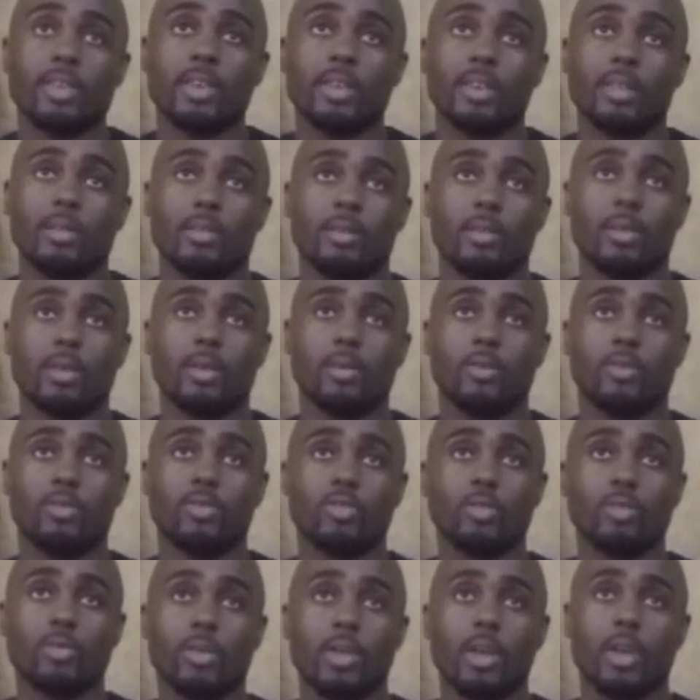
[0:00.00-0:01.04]
it,
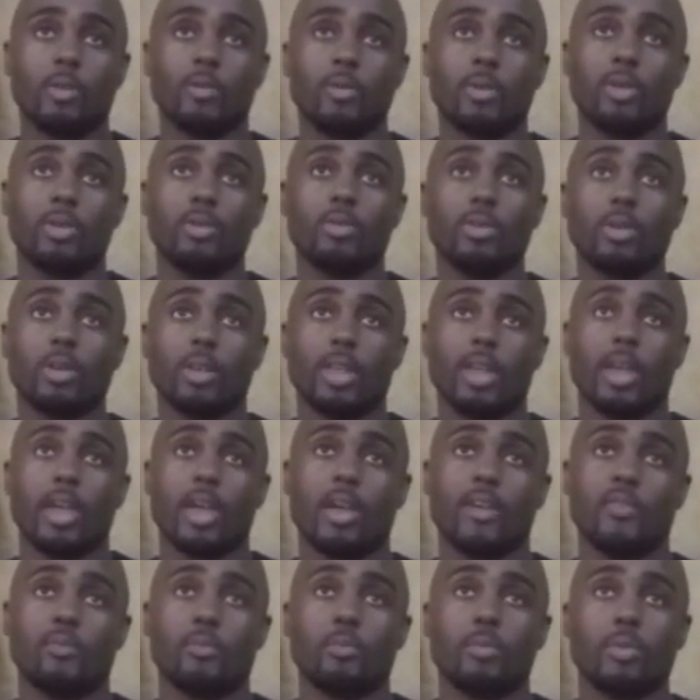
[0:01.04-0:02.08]
so that way you can
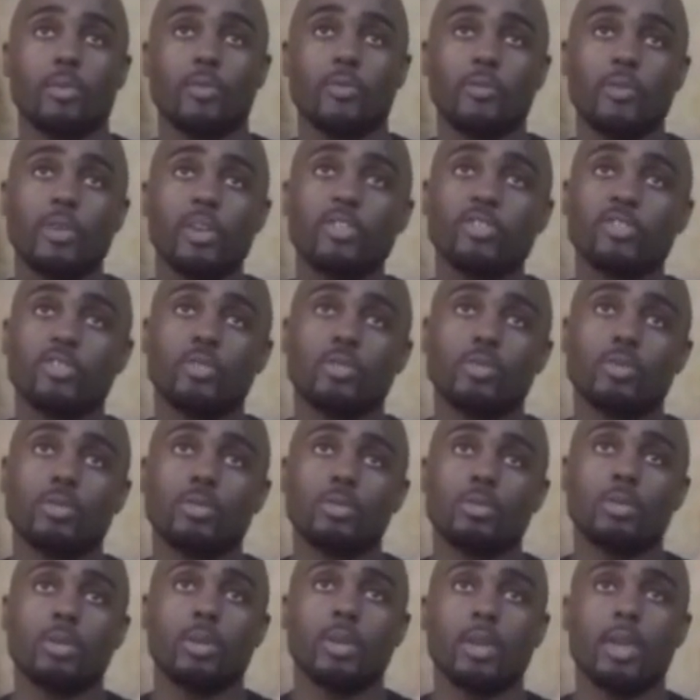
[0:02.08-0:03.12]
have
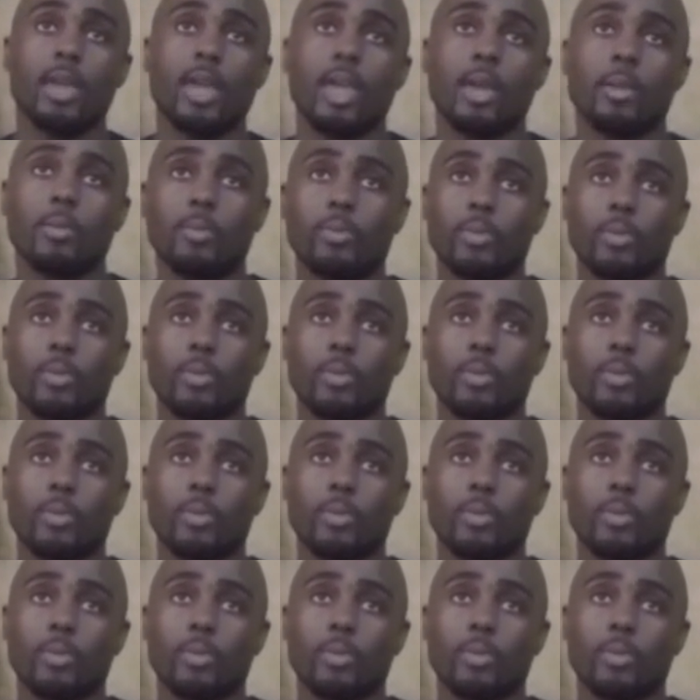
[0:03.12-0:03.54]
professional and